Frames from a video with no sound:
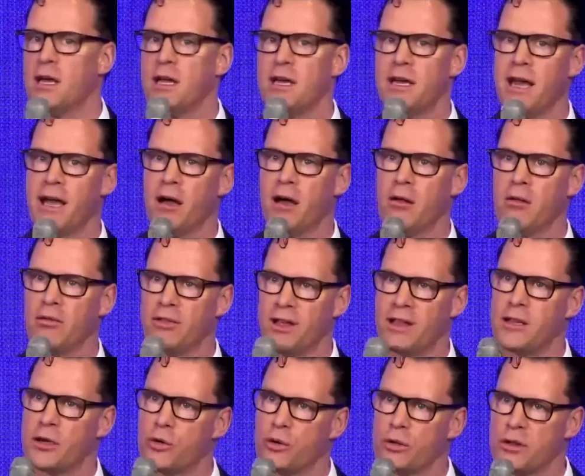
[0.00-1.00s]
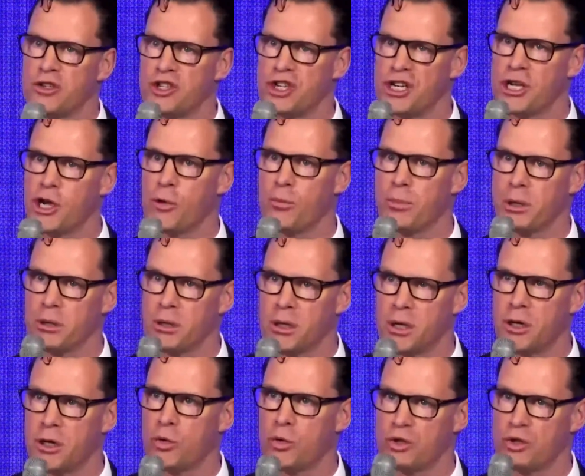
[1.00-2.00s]
Now, then there are the
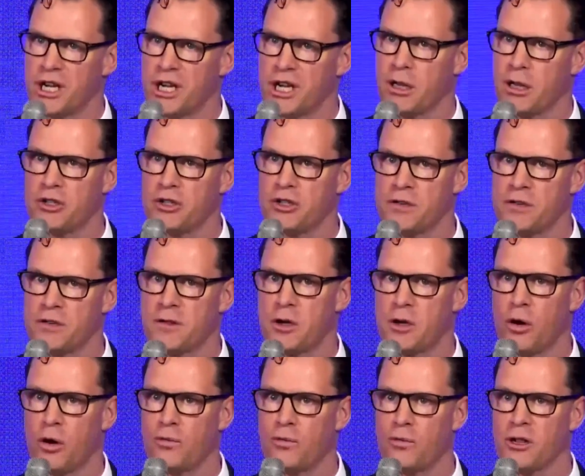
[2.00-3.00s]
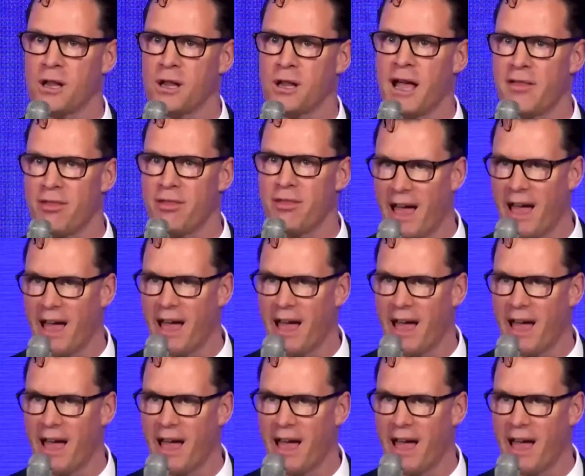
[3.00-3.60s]
geopolitical challenges that overlay that,